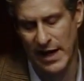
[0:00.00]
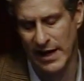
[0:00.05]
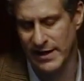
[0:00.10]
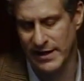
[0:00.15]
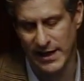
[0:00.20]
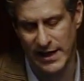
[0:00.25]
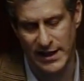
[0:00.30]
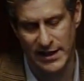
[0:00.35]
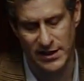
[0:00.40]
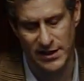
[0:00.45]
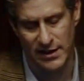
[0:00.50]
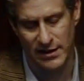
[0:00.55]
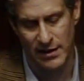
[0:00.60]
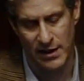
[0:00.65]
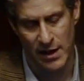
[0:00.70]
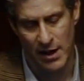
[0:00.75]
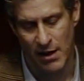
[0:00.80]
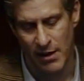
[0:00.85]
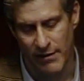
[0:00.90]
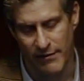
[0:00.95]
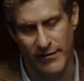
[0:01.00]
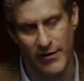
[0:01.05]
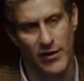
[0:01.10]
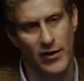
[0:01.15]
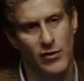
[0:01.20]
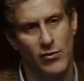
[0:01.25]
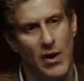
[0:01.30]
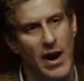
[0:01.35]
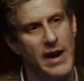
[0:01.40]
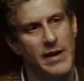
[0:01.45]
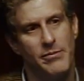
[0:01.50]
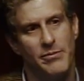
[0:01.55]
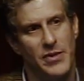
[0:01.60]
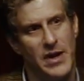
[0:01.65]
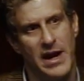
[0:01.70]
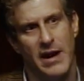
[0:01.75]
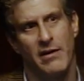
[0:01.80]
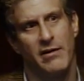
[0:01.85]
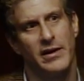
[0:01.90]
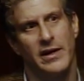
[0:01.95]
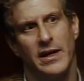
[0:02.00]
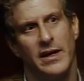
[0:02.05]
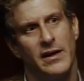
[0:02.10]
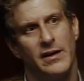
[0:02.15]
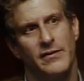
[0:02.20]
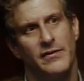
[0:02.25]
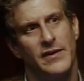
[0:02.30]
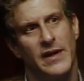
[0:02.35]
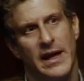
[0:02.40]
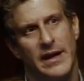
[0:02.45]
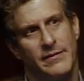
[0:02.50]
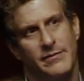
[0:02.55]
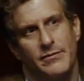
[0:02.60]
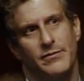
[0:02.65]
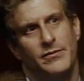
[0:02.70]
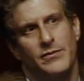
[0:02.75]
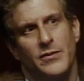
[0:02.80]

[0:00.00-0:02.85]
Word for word: I think it's a very ripe area that